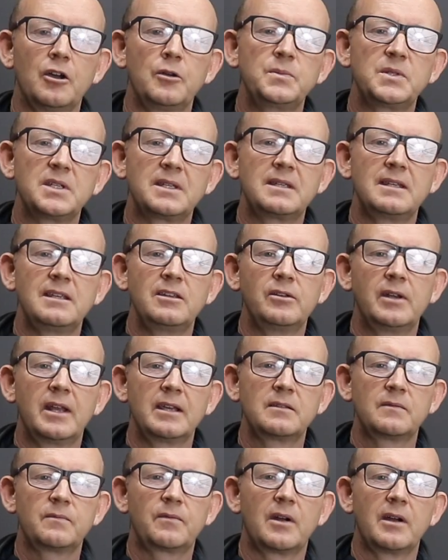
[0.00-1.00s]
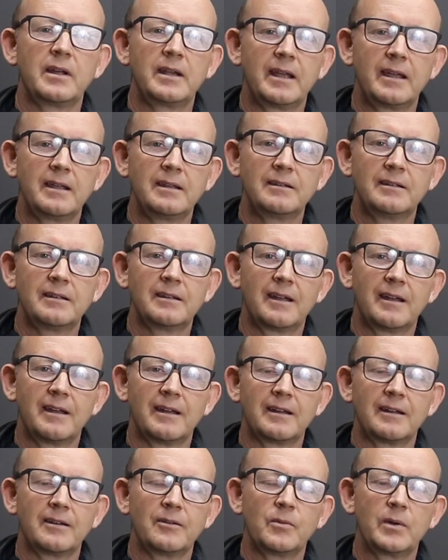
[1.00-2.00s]
I hope to see you next Friday
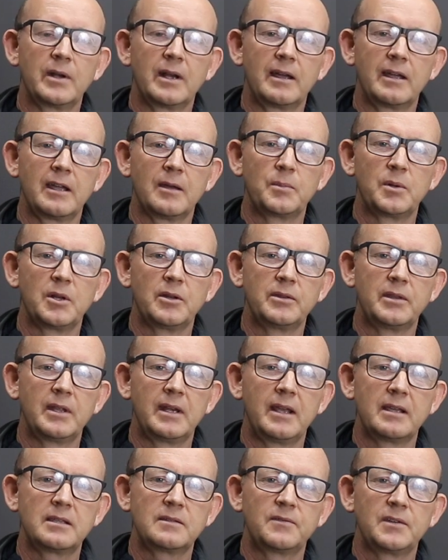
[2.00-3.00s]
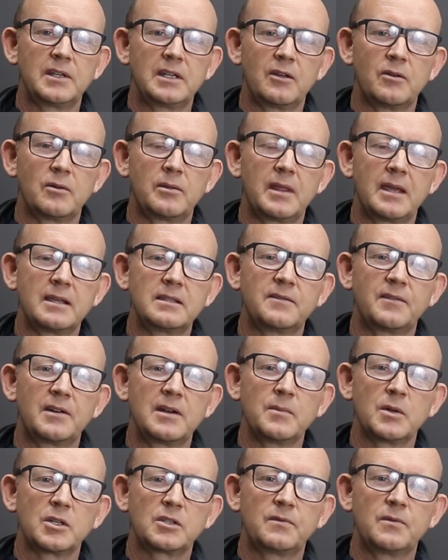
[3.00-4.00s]
uh, when I upload the next video. Thanks very
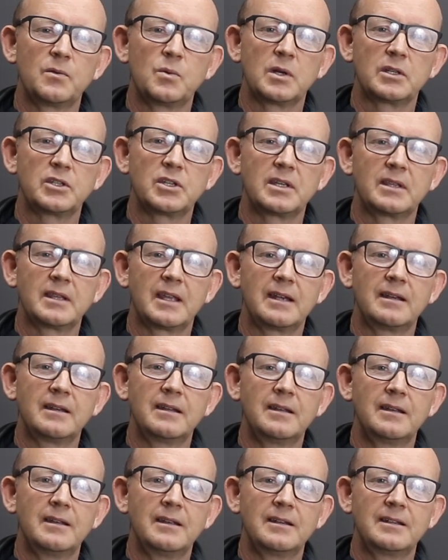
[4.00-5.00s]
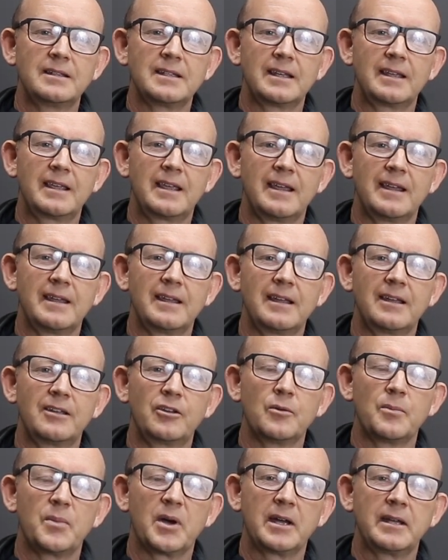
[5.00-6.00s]
much for watching then. Take care and
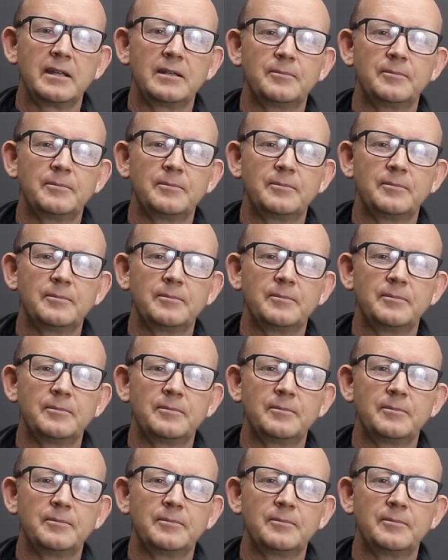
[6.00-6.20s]
goodbye.